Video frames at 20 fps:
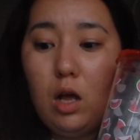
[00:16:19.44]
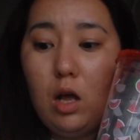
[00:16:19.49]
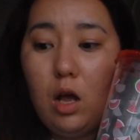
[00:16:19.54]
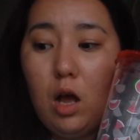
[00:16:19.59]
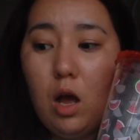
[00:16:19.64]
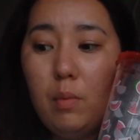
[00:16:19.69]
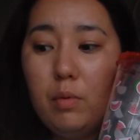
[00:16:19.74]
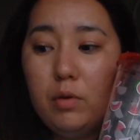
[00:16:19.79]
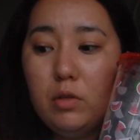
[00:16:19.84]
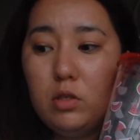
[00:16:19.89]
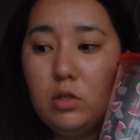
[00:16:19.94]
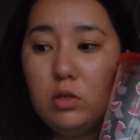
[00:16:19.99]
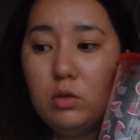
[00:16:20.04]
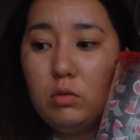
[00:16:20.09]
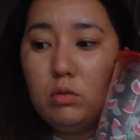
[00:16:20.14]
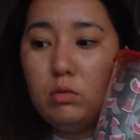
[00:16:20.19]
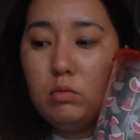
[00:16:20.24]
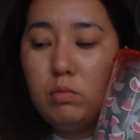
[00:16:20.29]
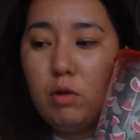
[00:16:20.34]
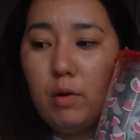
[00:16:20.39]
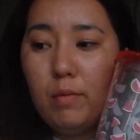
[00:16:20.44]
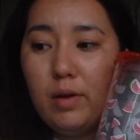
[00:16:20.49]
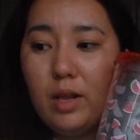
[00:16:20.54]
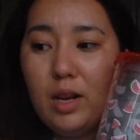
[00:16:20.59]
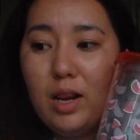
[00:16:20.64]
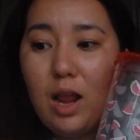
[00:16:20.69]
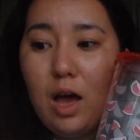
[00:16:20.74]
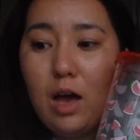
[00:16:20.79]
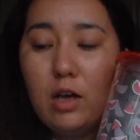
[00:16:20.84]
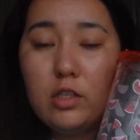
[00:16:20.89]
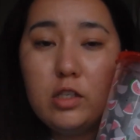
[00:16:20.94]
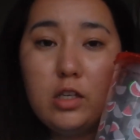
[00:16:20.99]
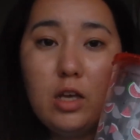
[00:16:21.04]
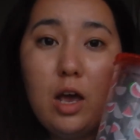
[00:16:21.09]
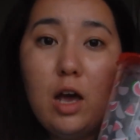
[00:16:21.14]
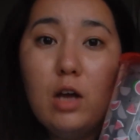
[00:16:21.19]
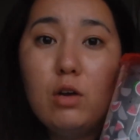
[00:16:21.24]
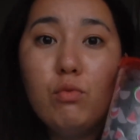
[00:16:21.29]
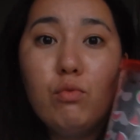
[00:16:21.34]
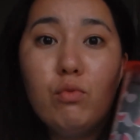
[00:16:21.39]
Up until probably last year,
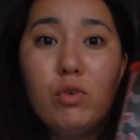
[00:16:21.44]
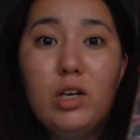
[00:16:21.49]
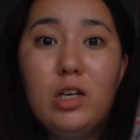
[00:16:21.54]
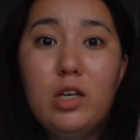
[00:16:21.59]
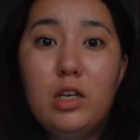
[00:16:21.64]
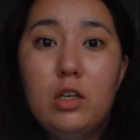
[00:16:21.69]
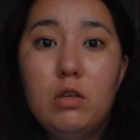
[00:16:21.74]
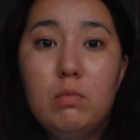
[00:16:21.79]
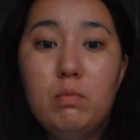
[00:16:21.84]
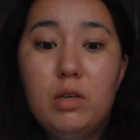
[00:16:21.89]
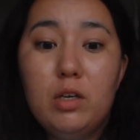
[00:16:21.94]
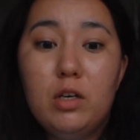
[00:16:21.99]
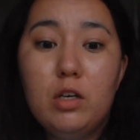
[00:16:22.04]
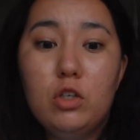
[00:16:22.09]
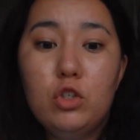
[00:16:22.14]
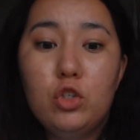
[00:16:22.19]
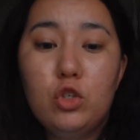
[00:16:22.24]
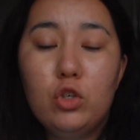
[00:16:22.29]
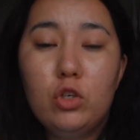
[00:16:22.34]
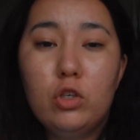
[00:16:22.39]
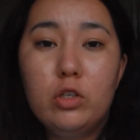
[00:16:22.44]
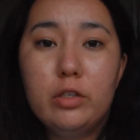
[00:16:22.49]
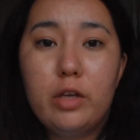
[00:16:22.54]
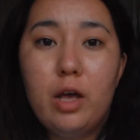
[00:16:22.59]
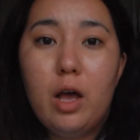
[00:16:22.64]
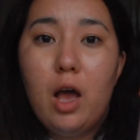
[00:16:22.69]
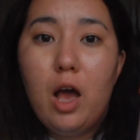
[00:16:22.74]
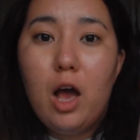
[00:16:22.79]
I had a really big issue because